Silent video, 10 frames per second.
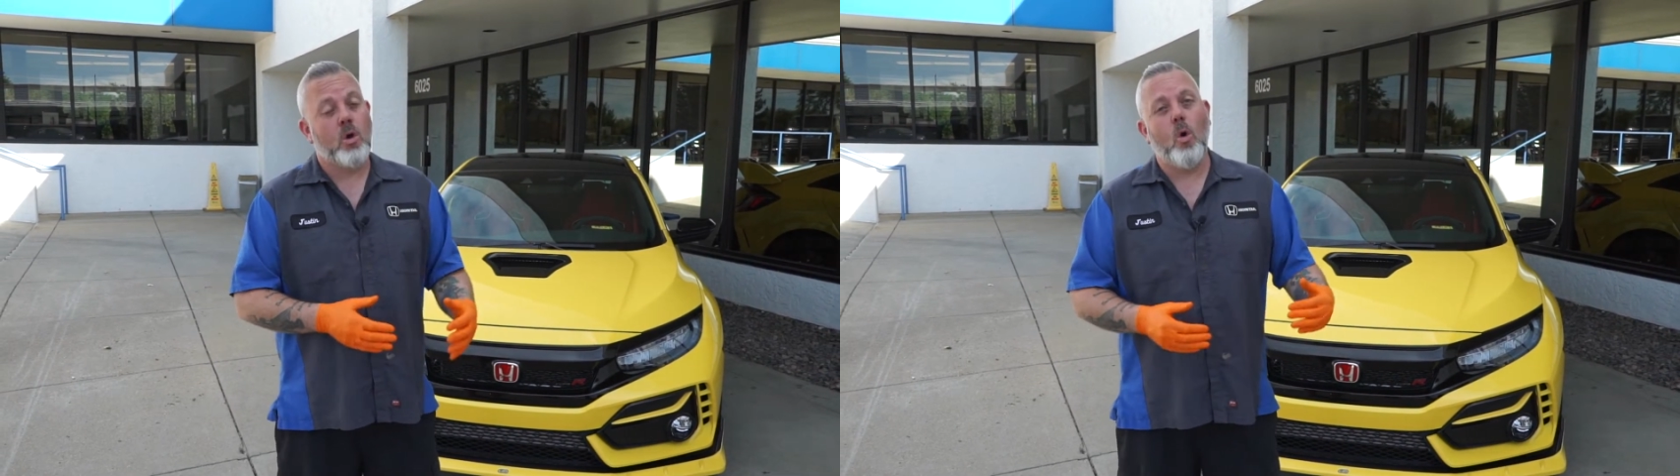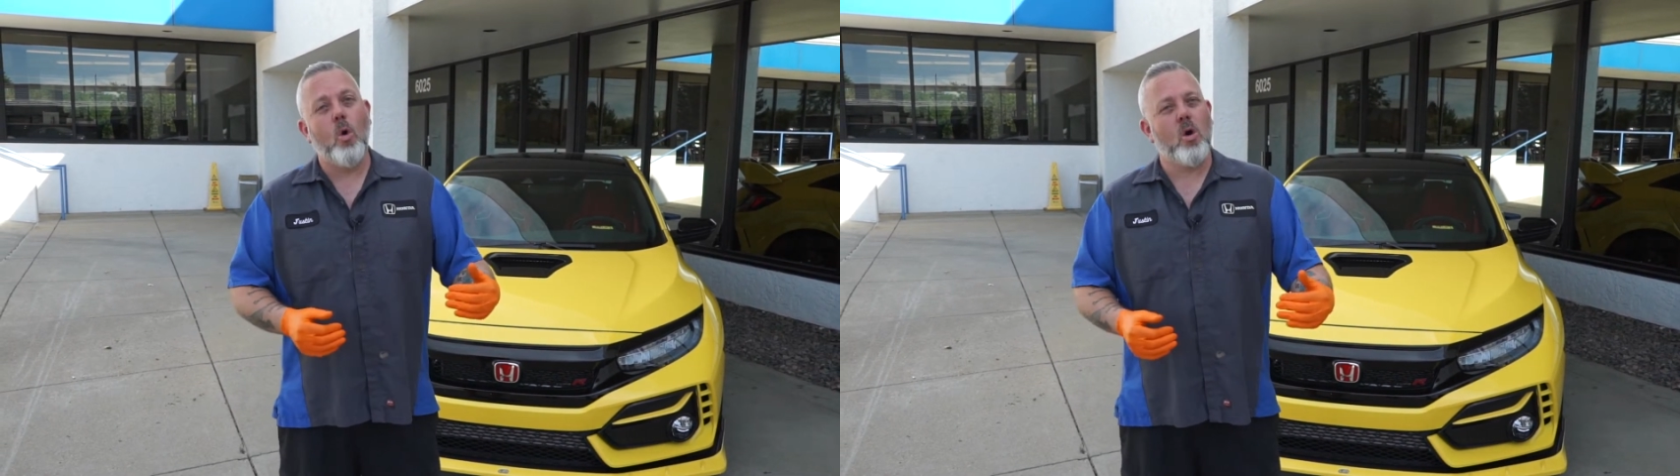
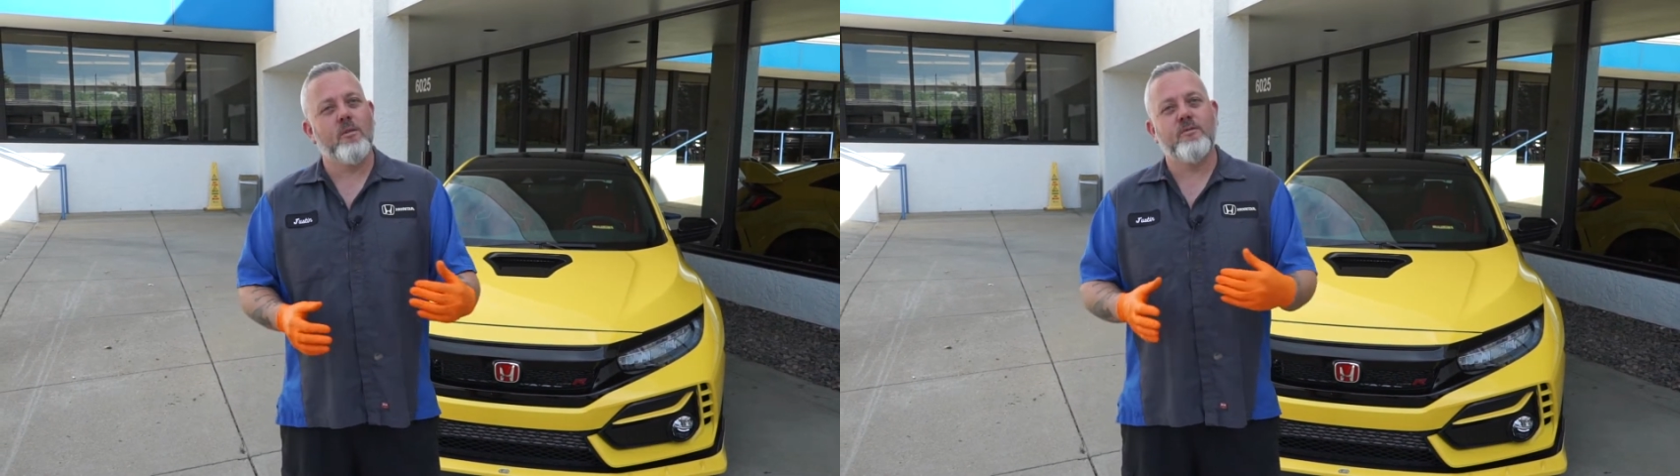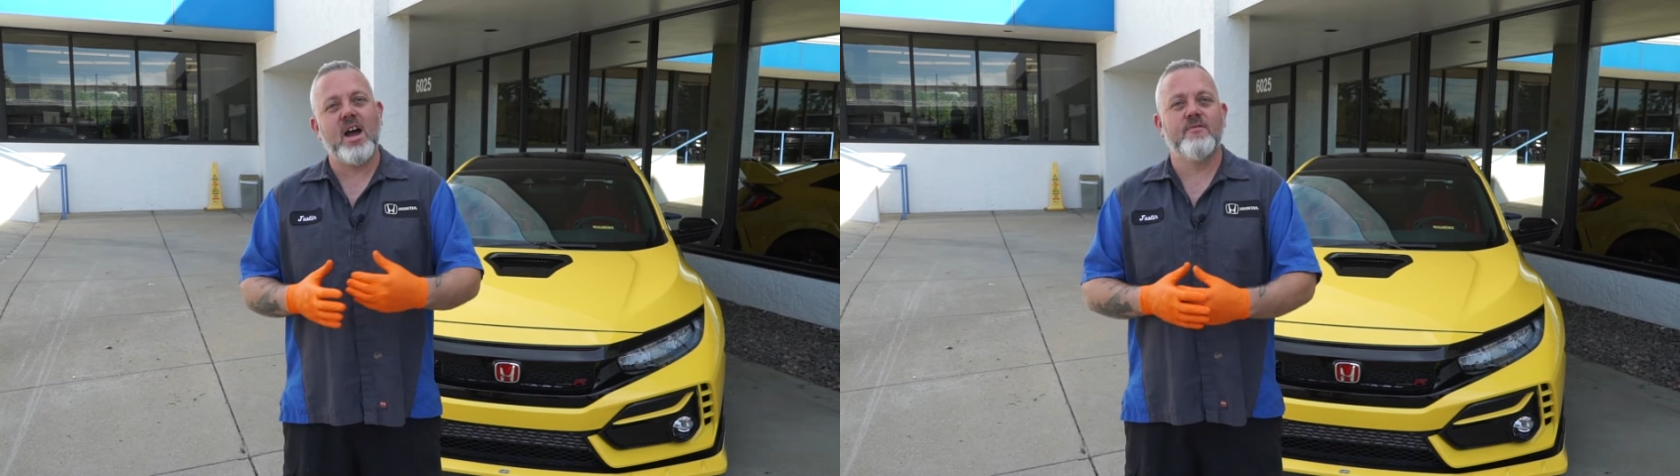or
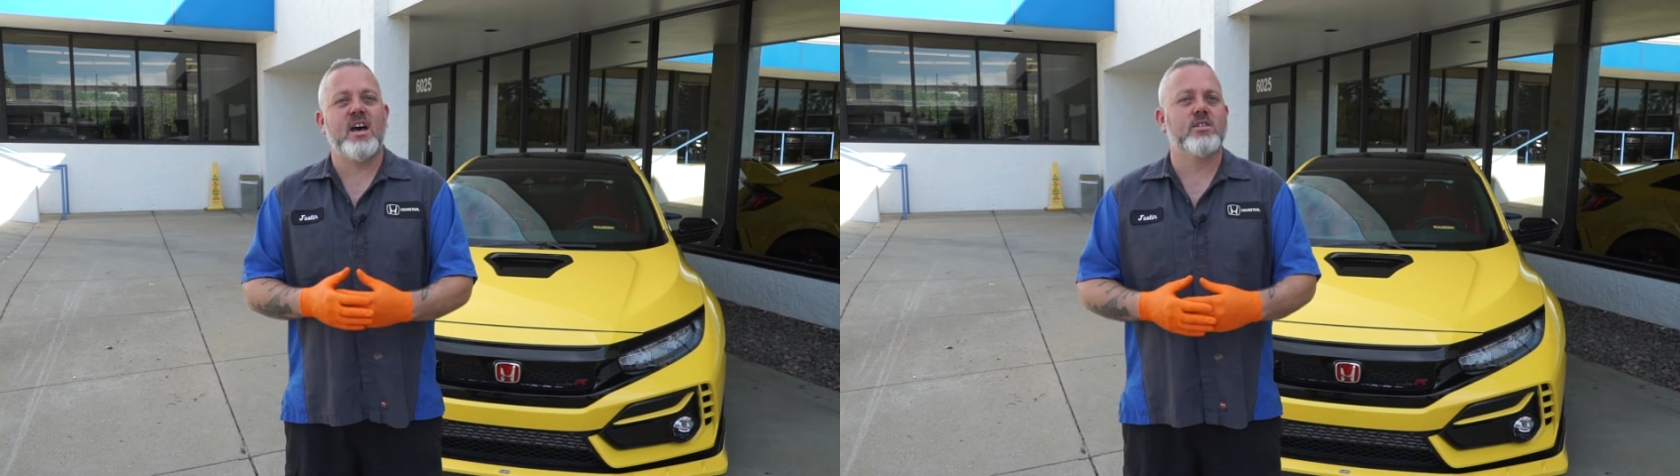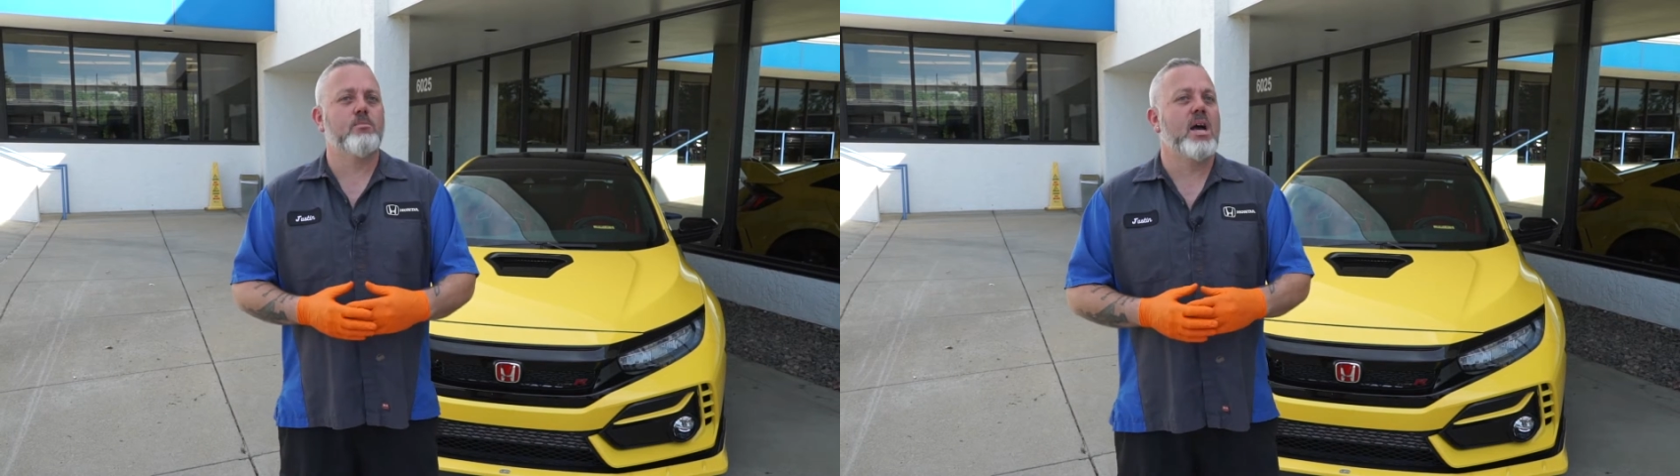
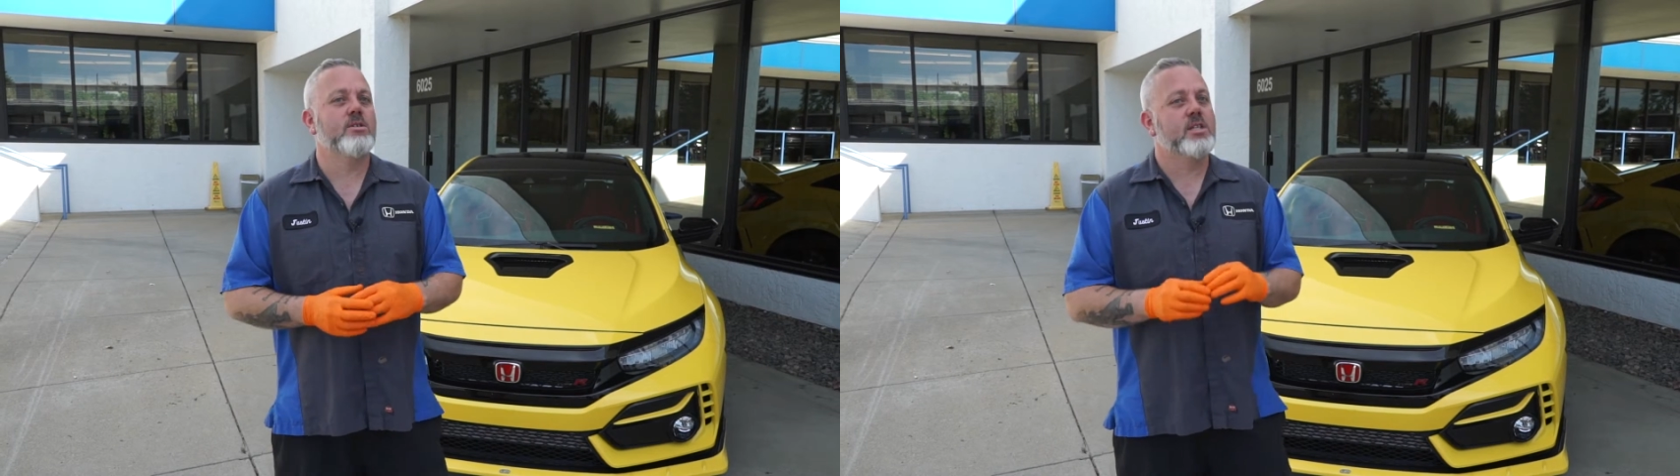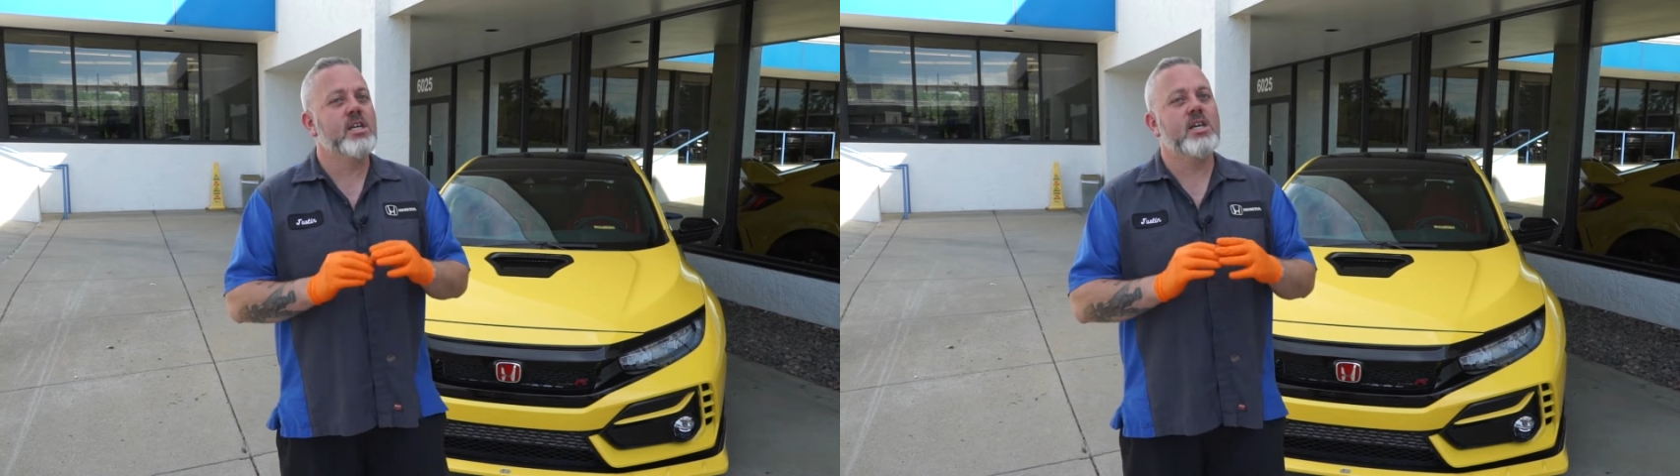5,000 miles